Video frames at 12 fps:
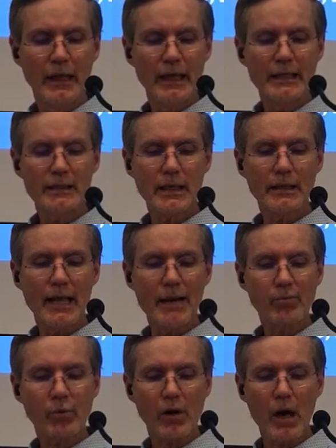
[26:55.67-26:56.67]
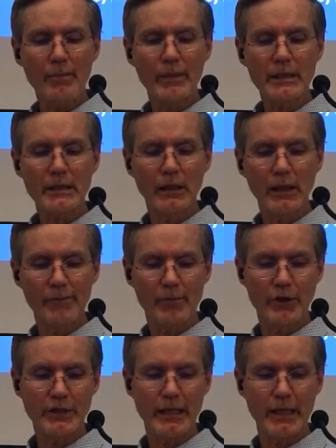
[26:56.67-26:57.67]
He said they promise
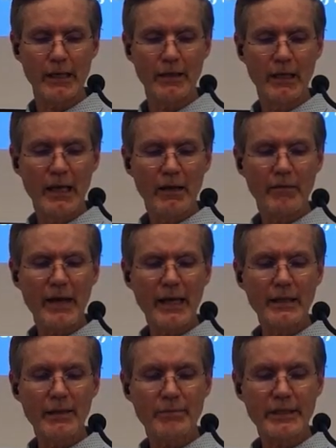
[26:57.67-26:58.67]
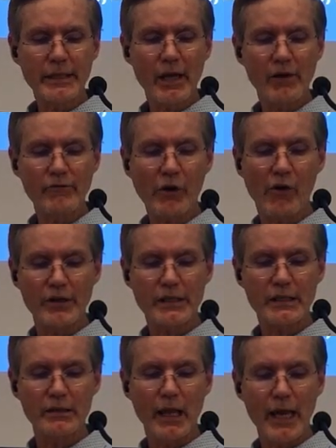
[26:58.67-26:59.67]
liberty. They themselves are
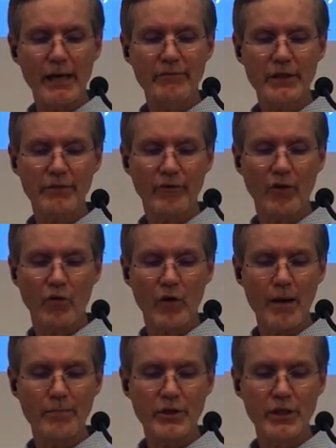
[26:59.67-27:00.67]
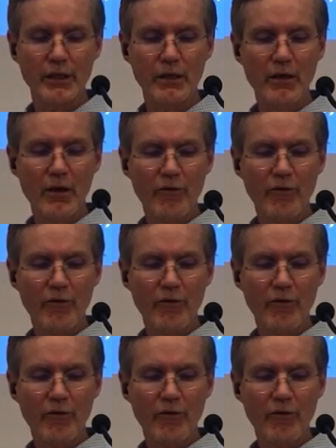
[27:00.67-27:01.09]
slaves of corruption,